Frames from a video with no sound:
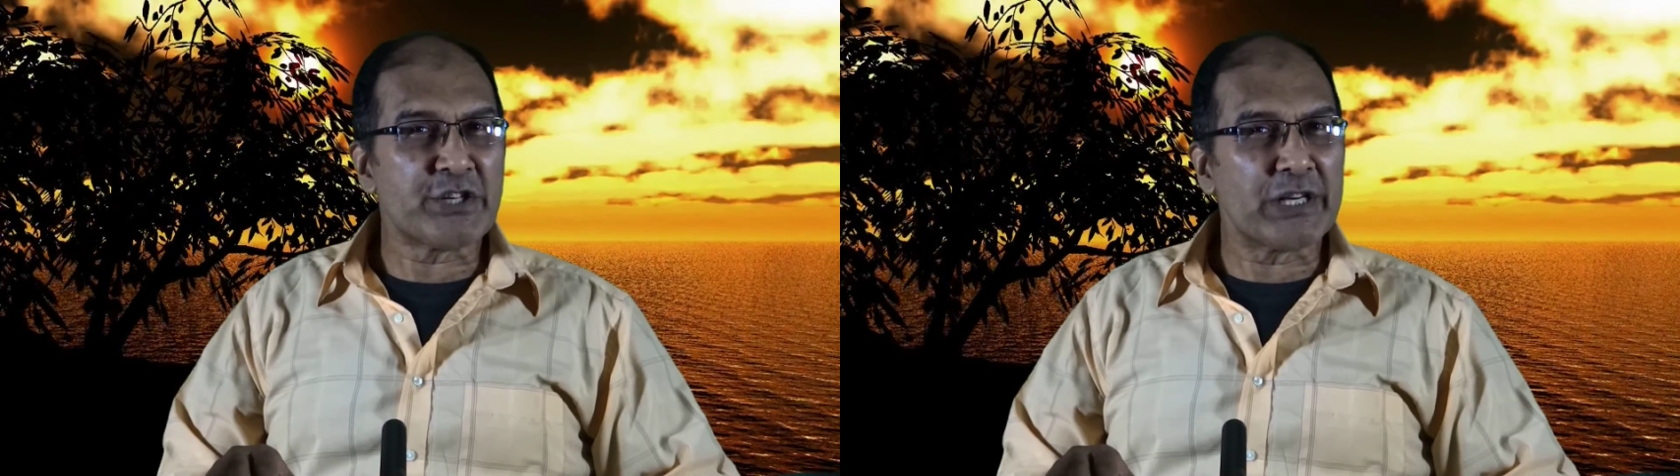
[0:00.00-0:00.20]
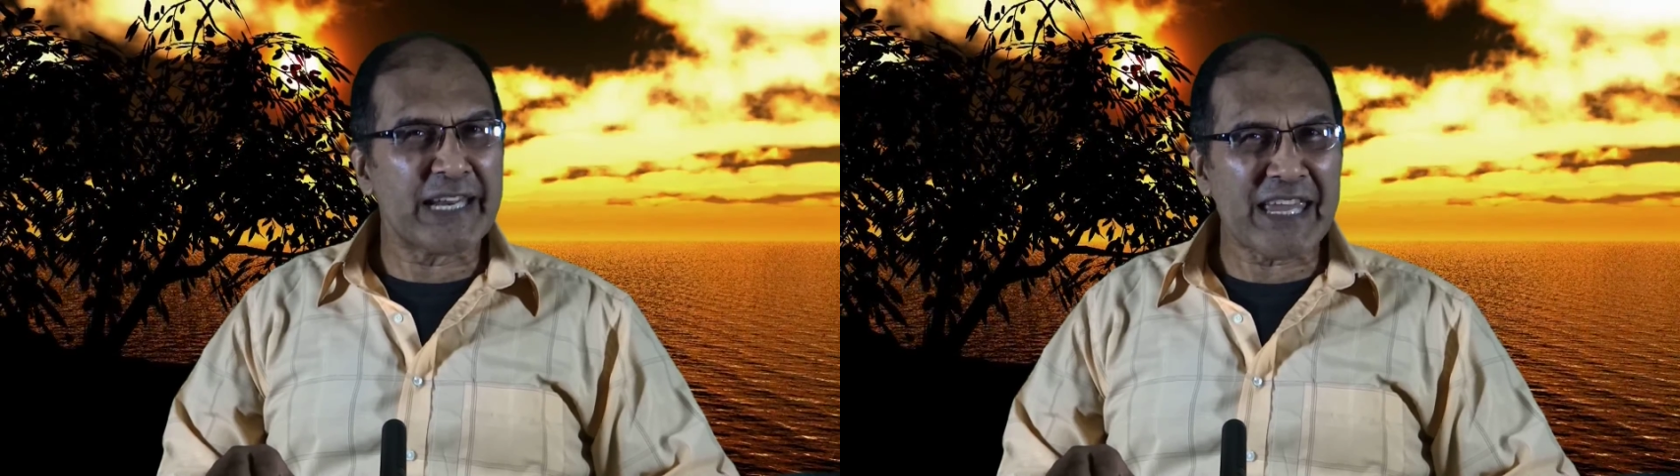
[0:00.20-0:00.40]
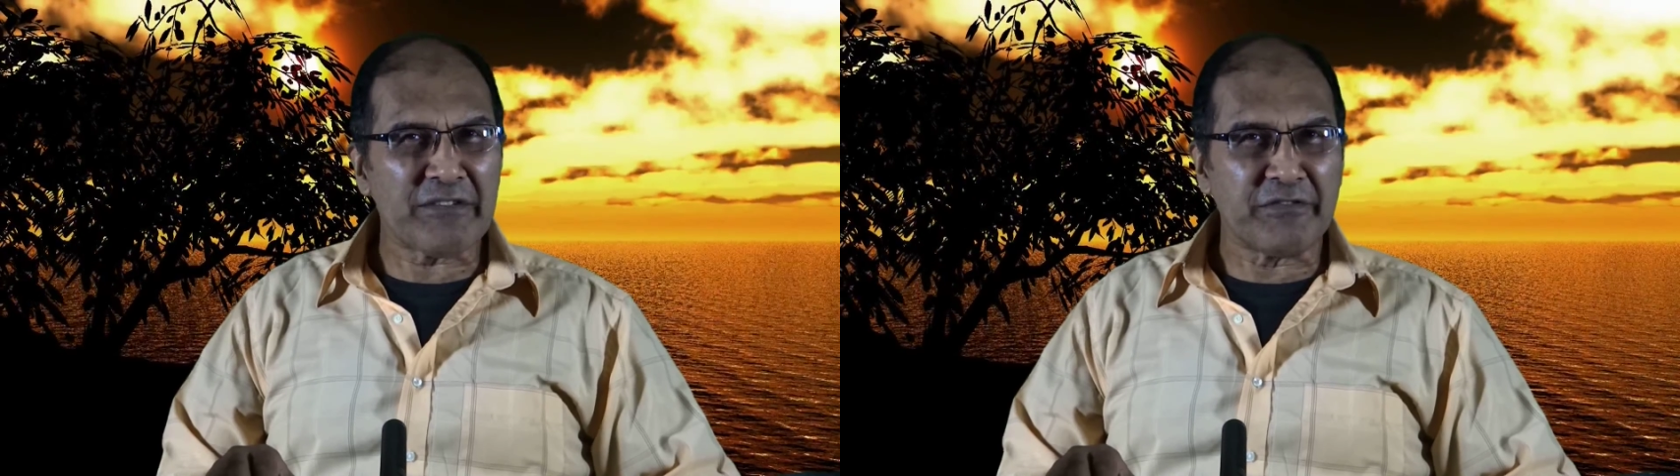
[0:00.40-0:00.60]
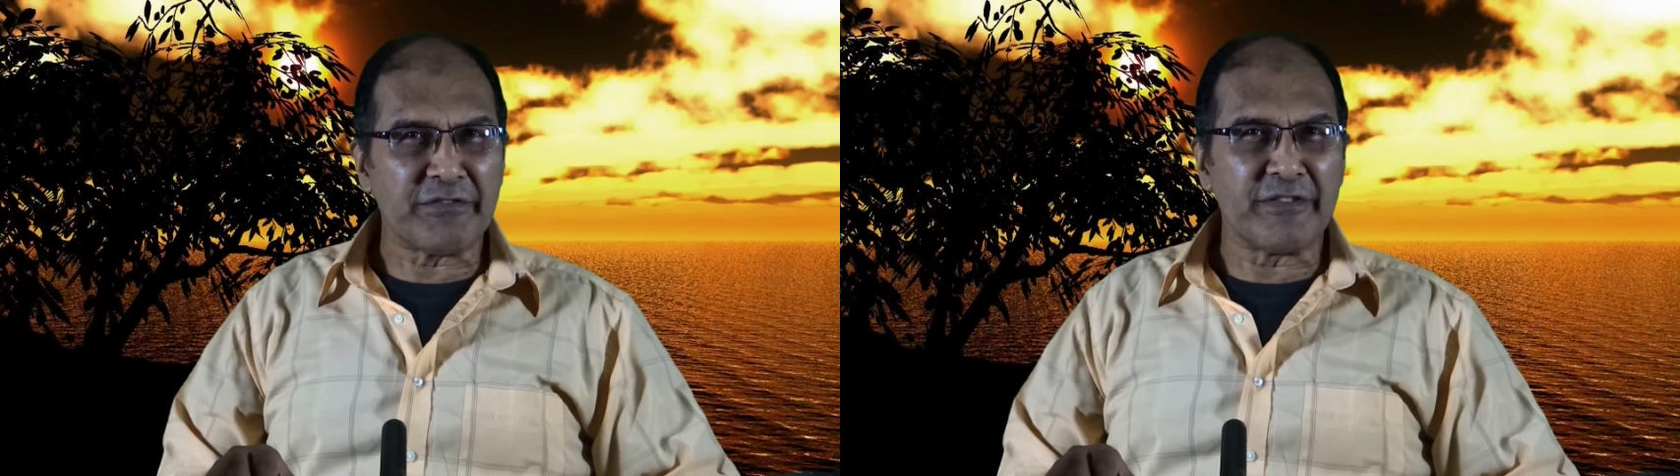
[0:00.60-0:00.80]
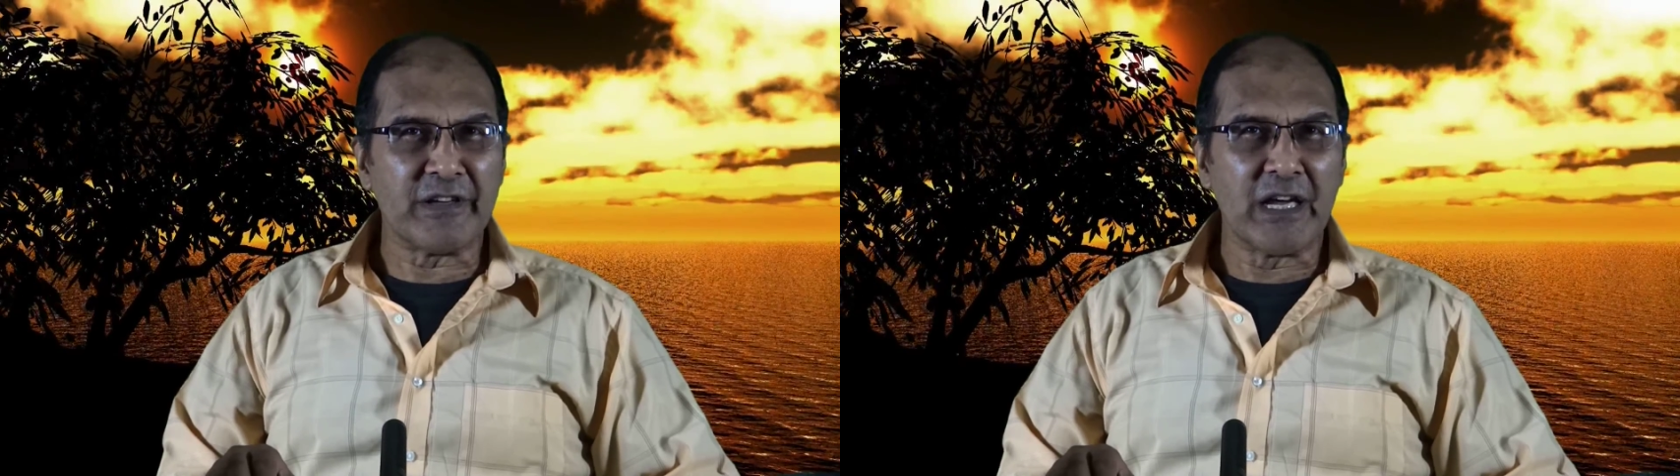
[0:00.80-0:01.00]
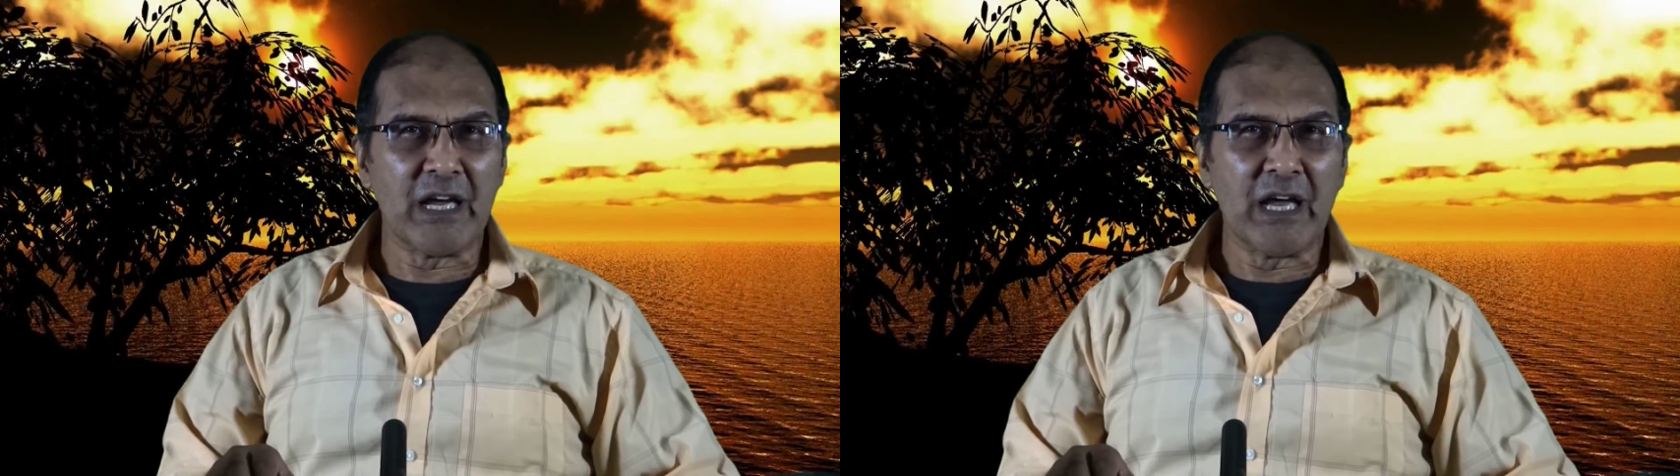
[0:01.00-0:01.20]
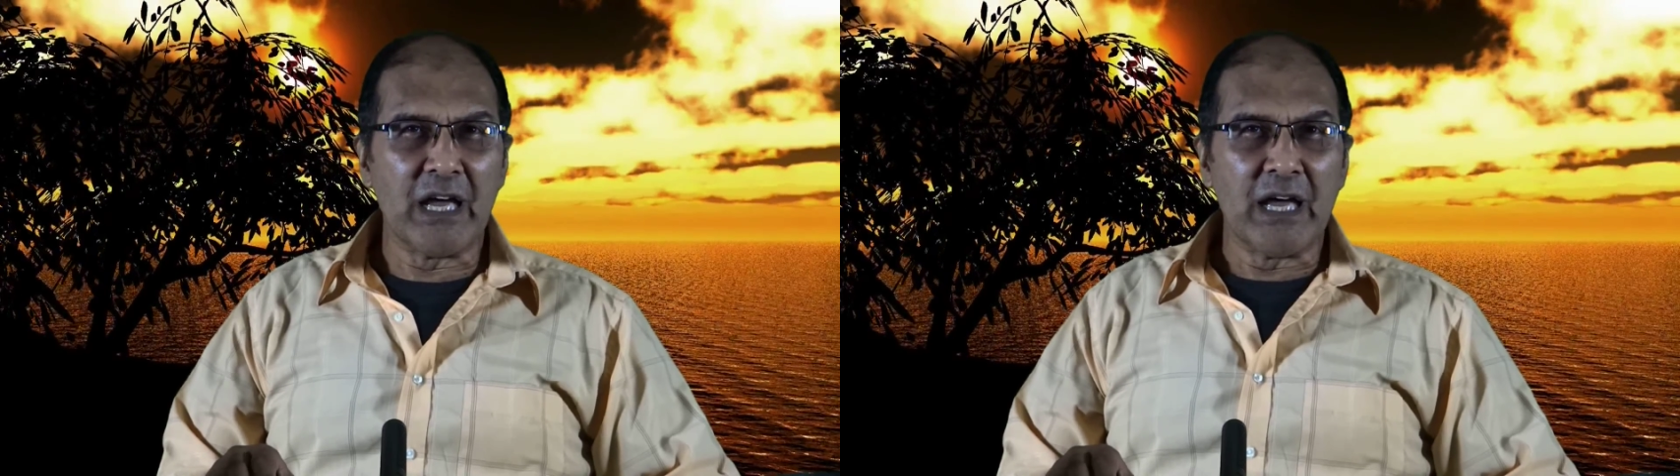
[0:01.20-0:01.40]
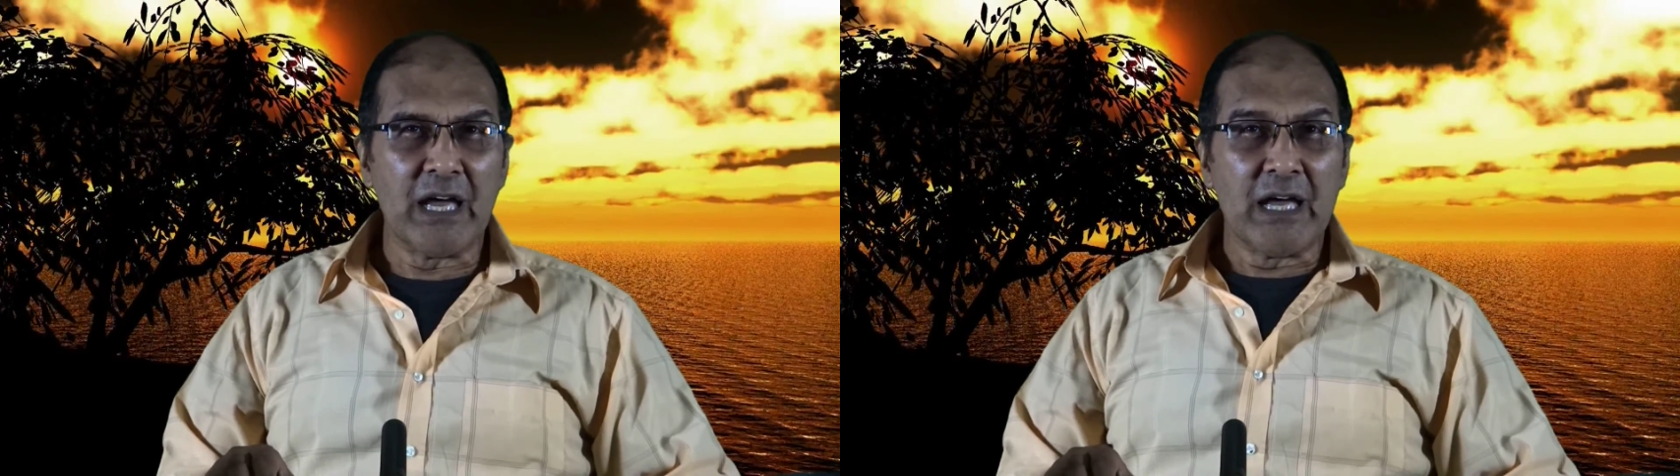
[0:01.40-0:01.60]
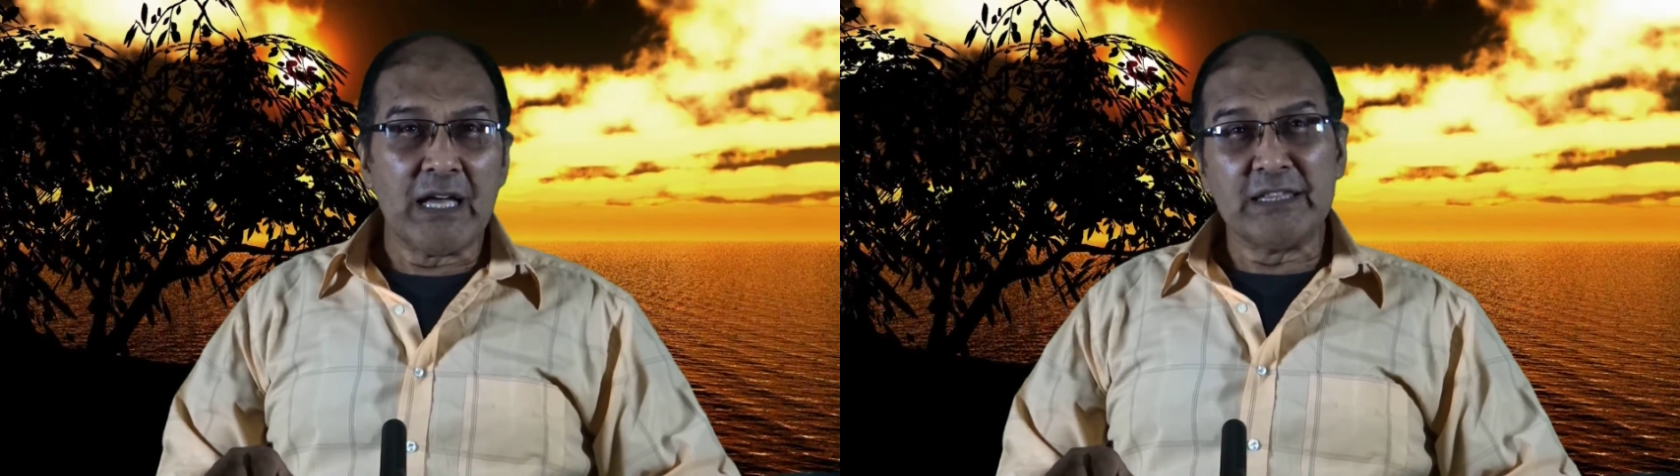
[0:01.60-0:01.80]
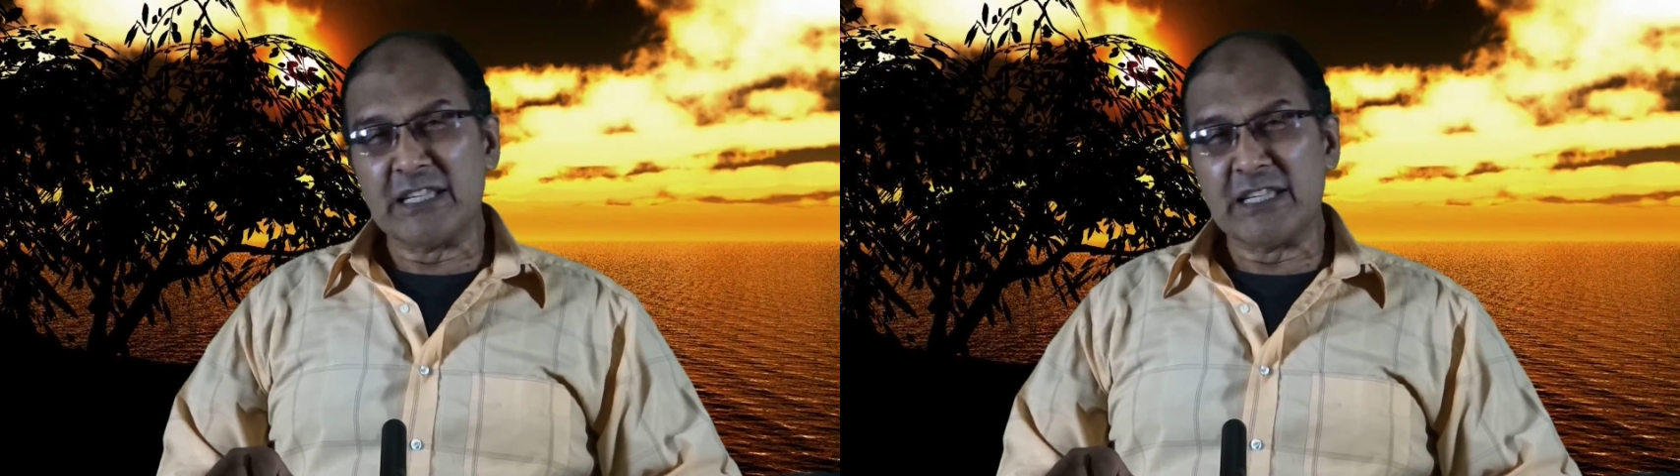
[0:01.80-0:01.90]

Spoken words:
to leave. The